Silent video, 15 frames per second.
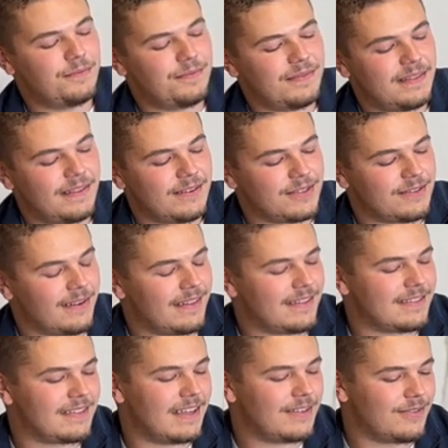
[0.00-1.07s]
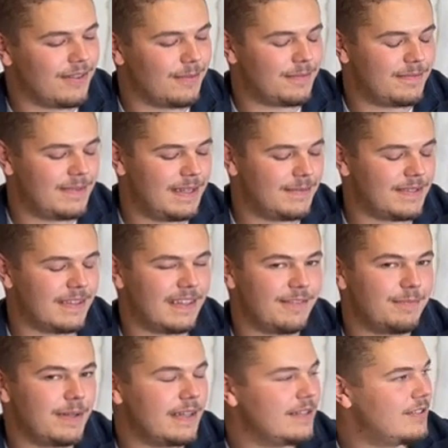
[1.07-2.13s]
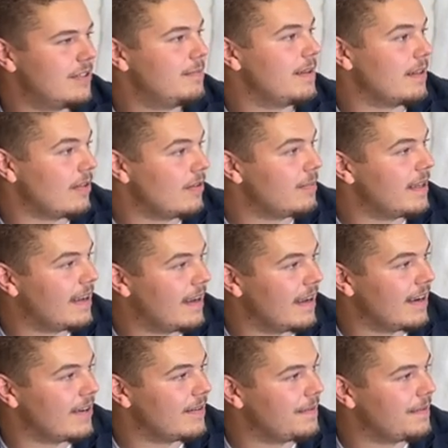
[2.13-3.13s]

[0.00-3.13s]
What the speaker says: their strength of schedule, the teams that they've played should be a little bit higher.